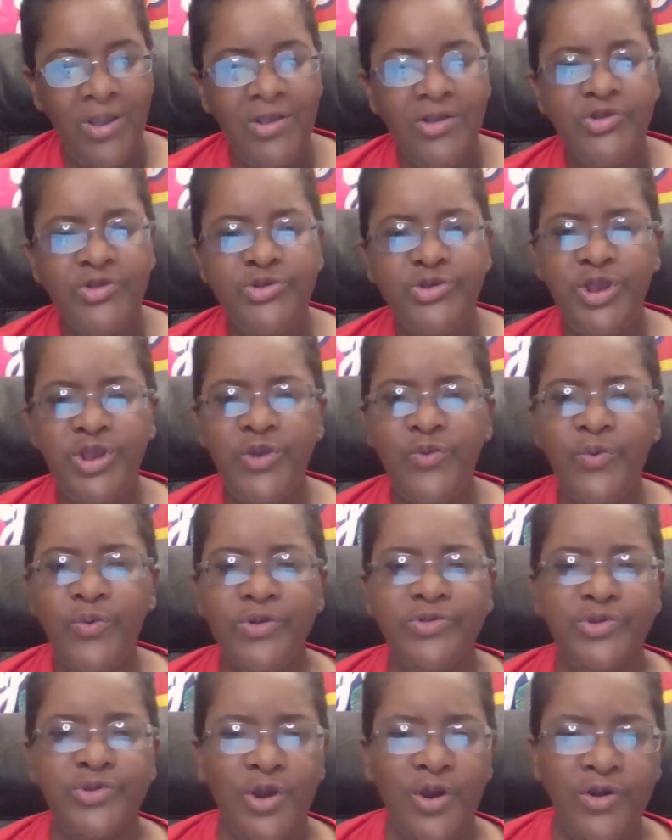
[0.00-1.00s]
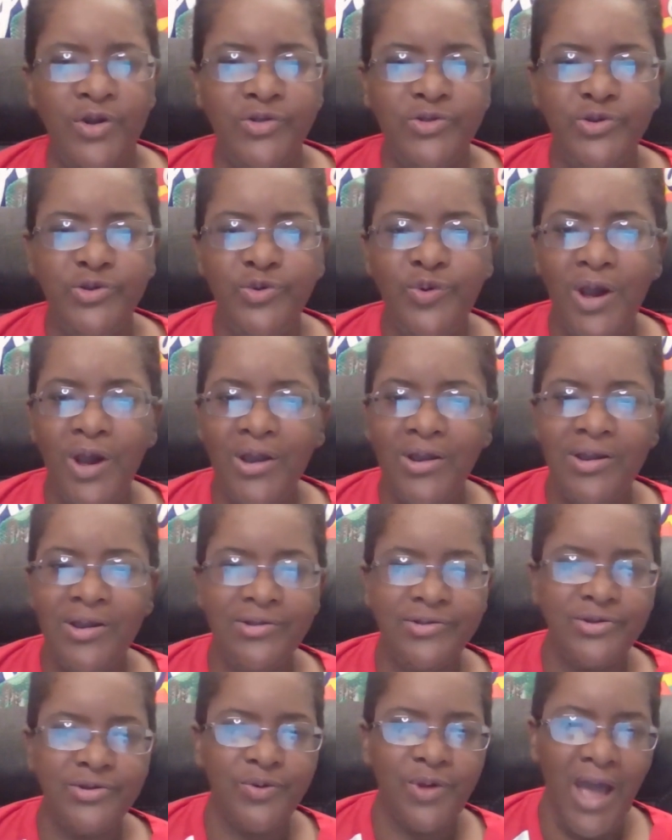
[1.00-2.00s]
she returned to her
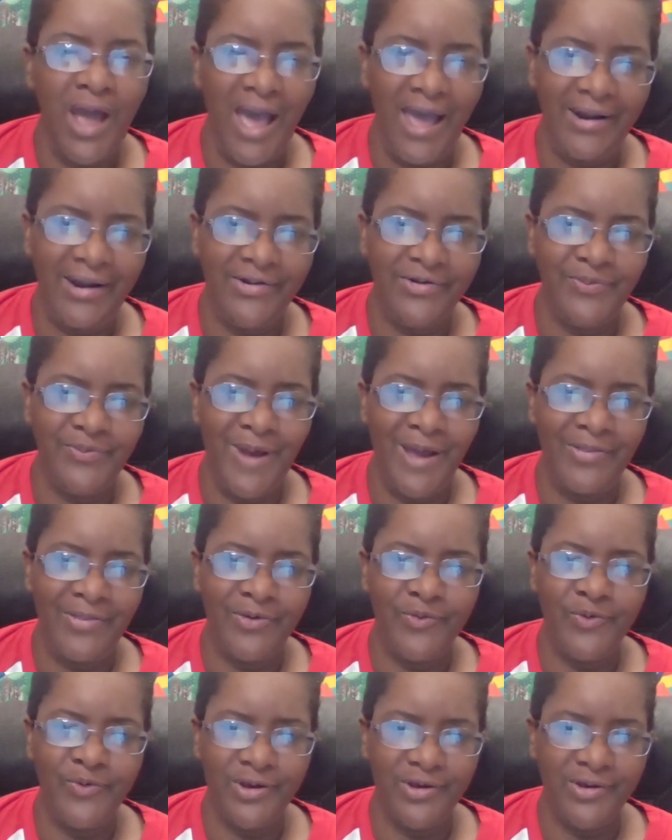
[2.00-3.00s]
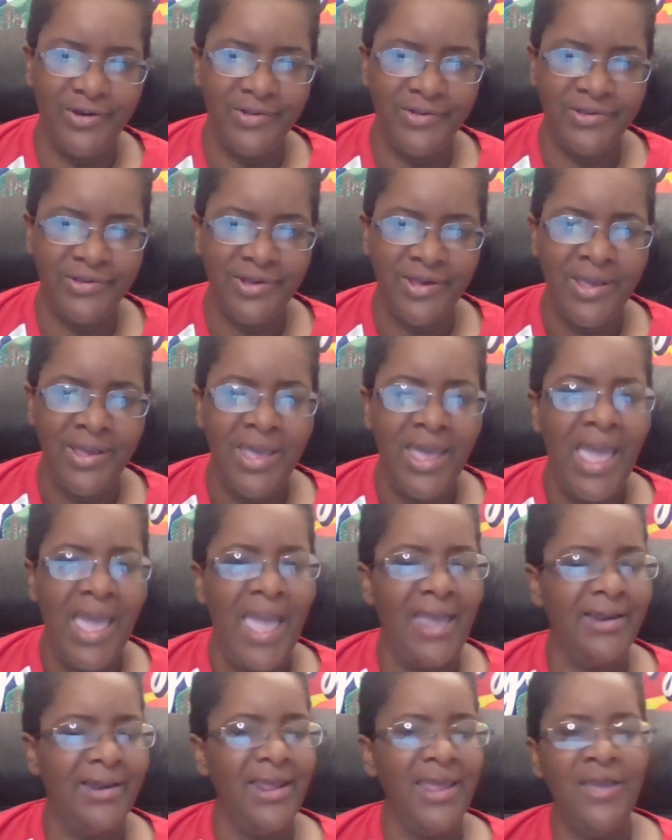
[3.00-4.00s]
little cottage by the woods,
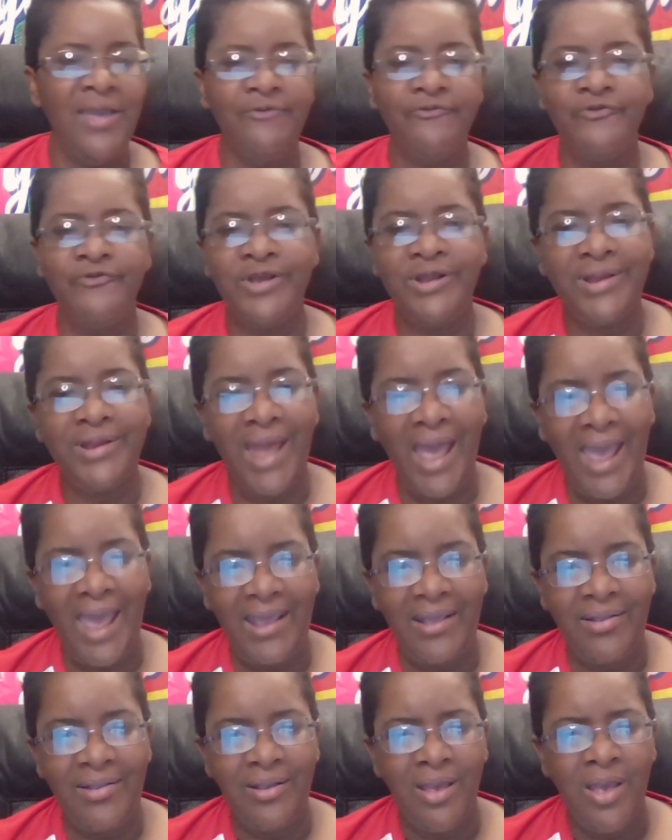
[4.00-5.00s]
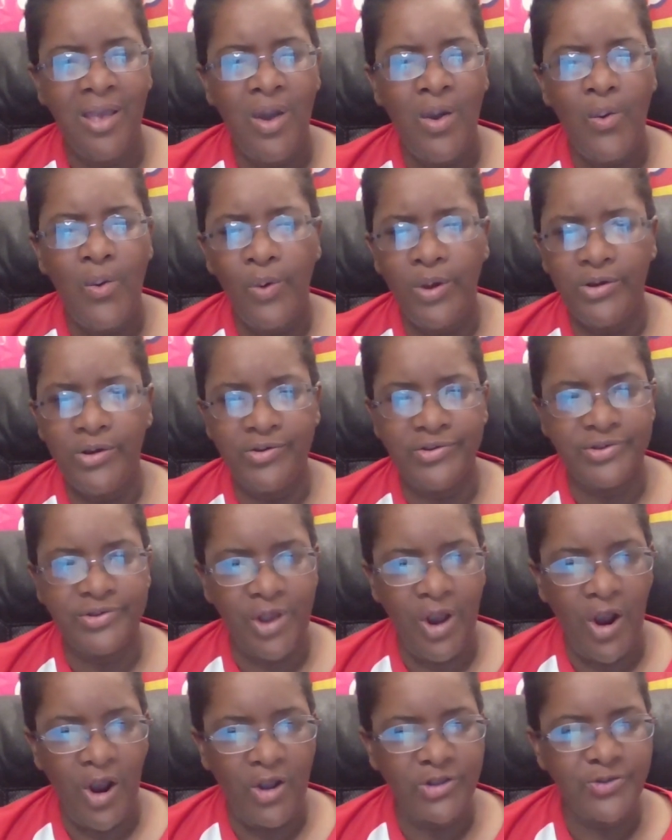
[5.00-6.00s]
and every night when the
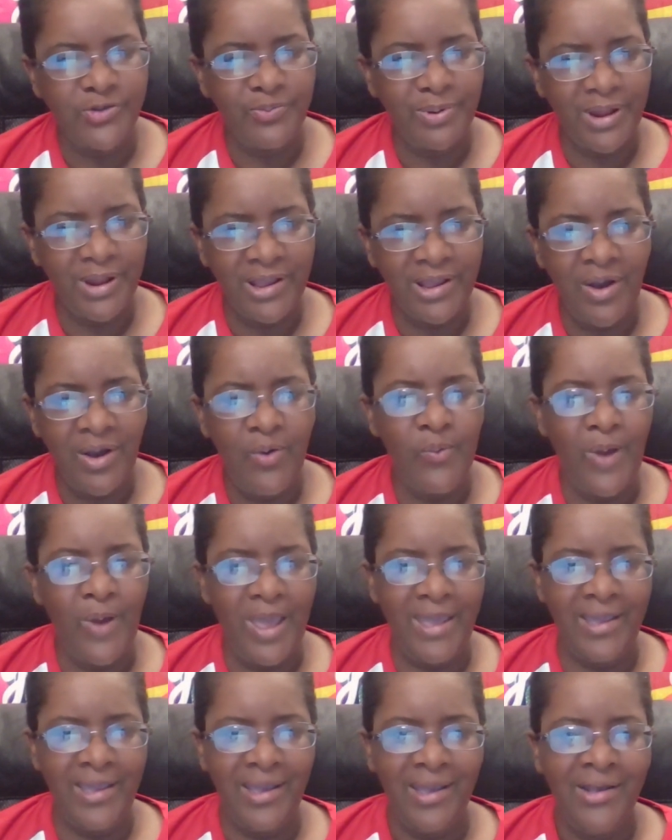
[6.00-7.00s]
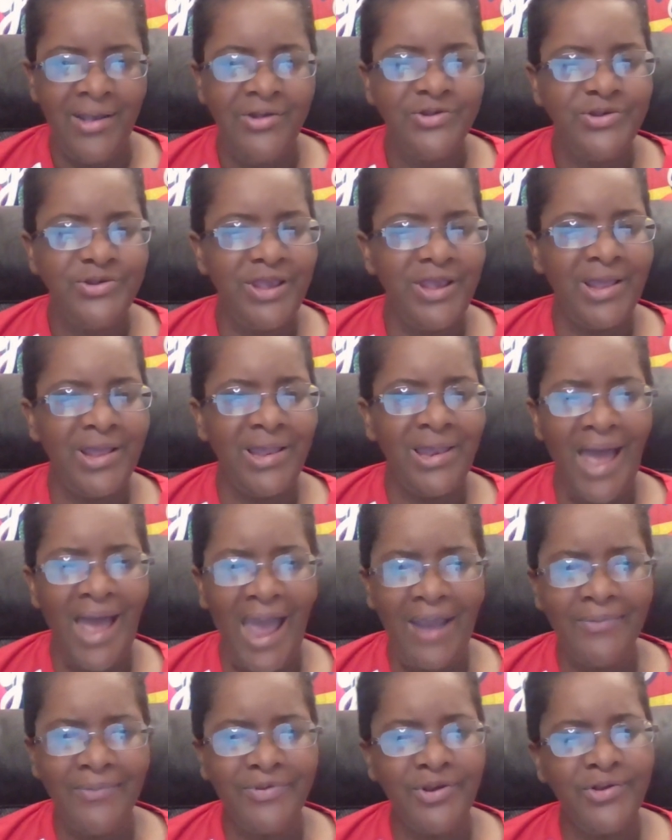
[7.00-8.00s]
stars blink awake, she
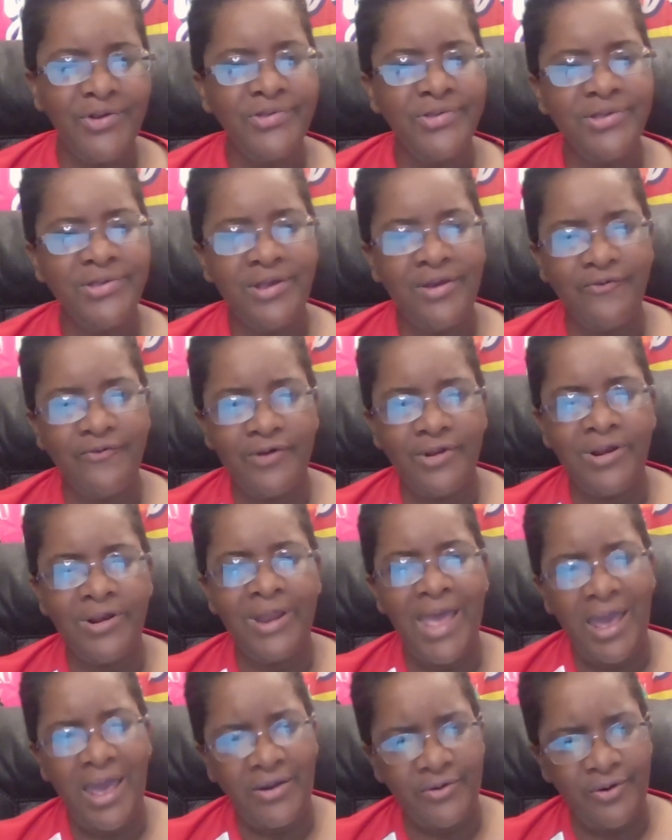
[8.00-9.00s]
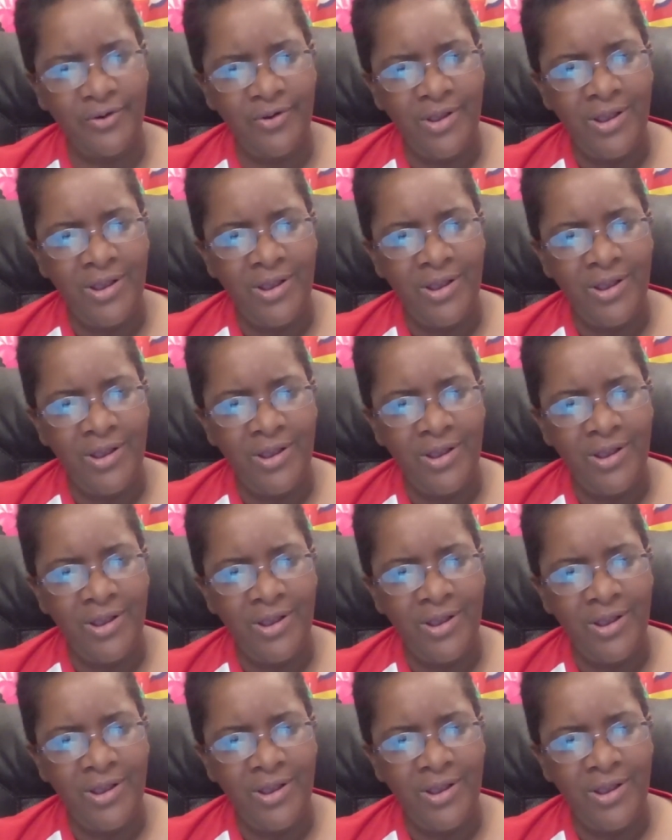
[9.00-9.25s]
climbed her silver ladder